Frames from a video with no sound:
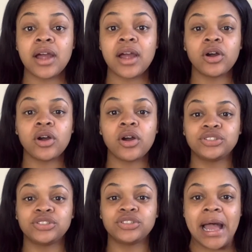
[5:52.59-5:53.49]
we're on
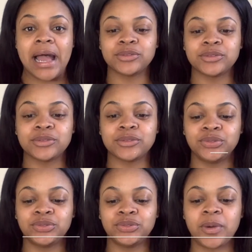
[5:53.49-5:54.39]
to how
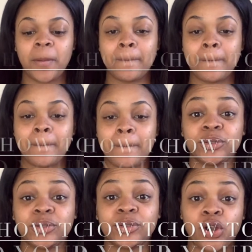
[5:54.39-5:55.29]
to build
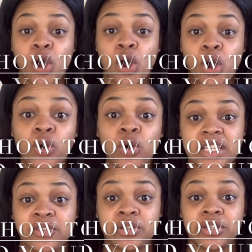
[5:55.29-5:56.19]
your own
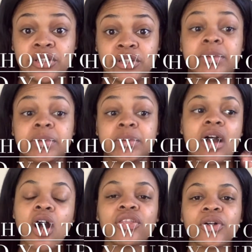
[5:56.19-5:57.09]
exfoliator, because
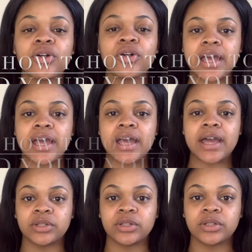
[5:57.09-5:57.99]
although that
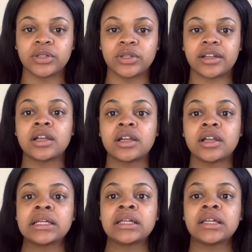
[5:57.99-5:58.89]
exfoliator
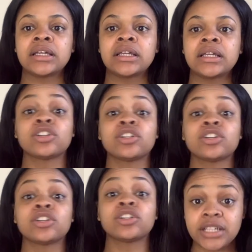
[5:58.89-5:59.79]
is a
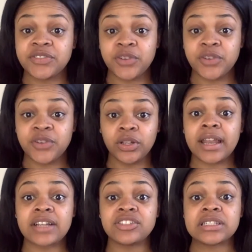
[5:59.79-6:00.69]
great exfoliator that
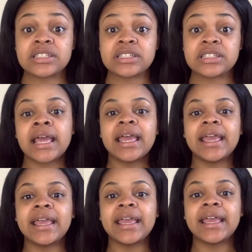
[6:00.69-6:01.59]
I just did,
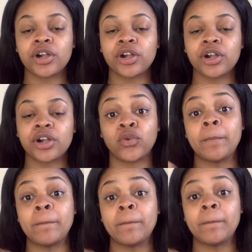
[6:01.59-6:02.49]
it works for
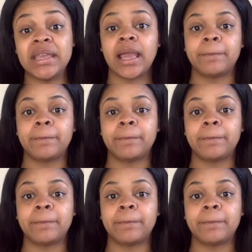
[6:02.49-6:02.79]
me and